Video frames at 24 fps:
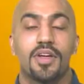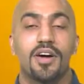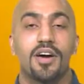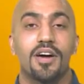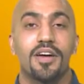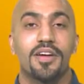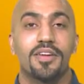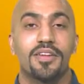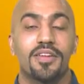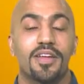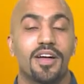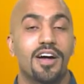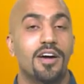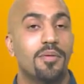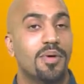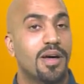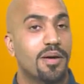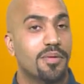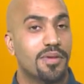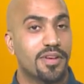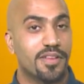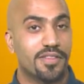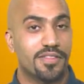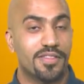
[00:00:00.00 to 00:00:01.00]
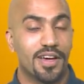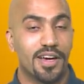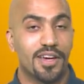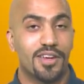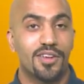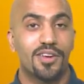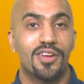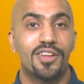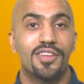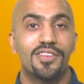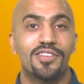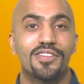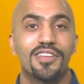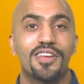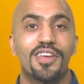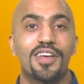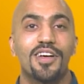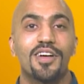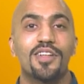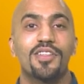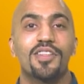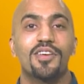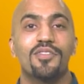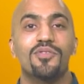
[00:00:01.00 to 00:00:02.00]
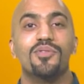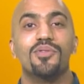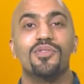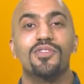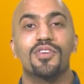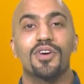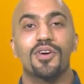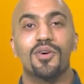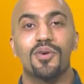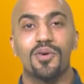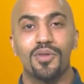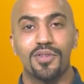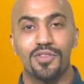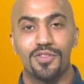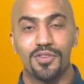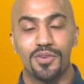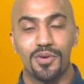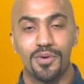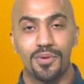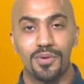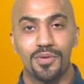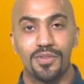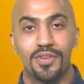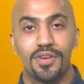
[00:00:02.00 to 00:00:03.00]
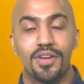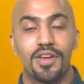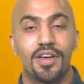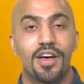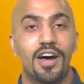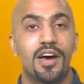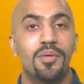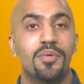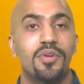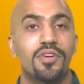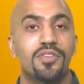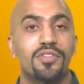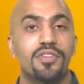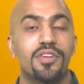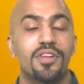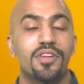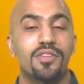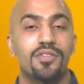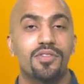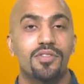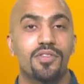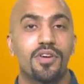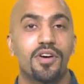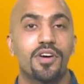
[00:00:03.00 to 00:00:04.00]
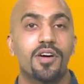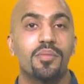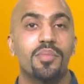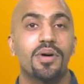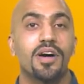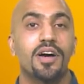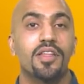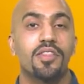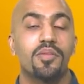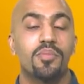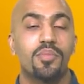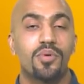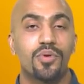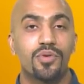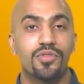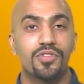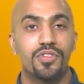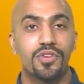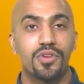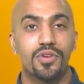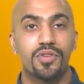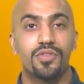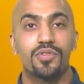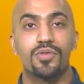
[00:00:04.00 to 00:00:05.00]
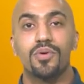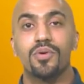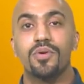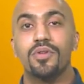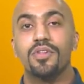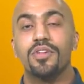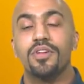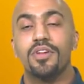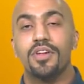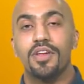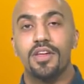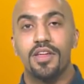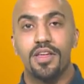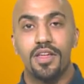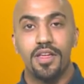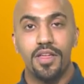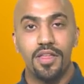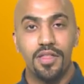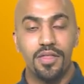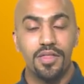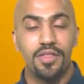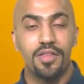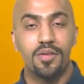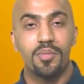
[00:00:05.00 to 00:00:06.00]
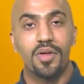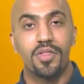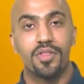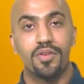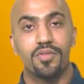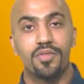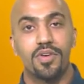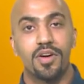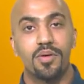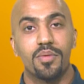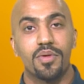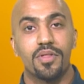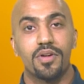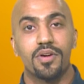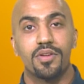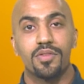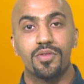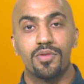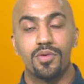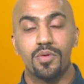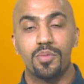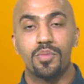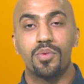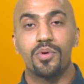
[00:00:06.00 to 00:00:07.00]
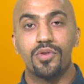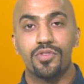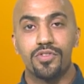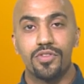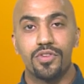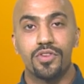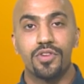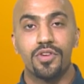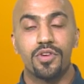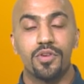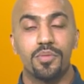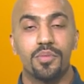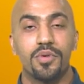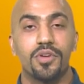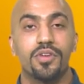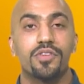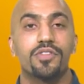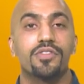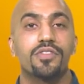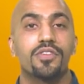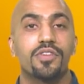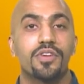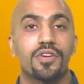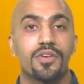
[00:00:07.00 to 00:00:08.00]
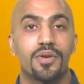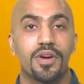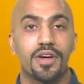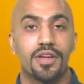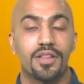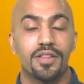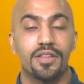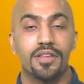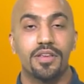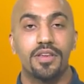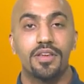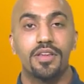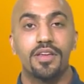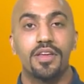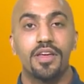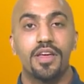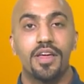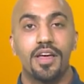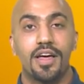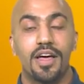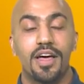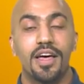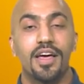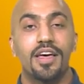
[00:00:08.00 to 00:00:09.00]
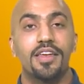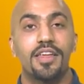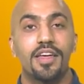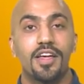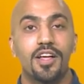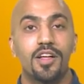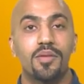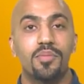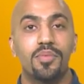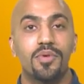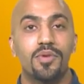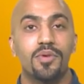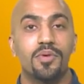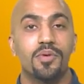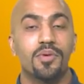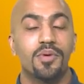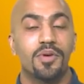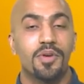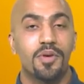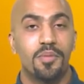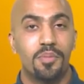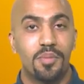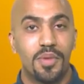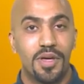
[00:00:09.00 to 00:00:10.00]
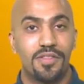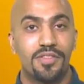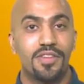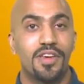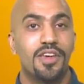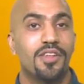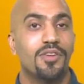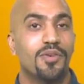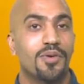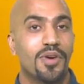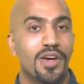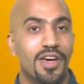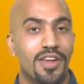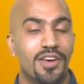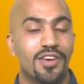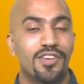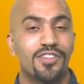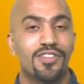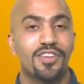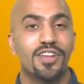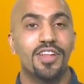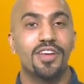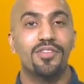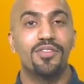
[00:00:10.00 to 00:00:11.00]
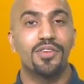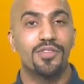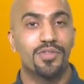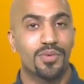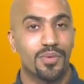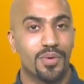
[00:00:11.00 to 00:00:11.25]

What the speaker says: Hi, I'm Hamad Al-Saad, Holistic Health and Food Psychology Coach. I'm here today to talk about the portion control in the month of Ramadan to portion your meals correctly and help you maintain your energy levels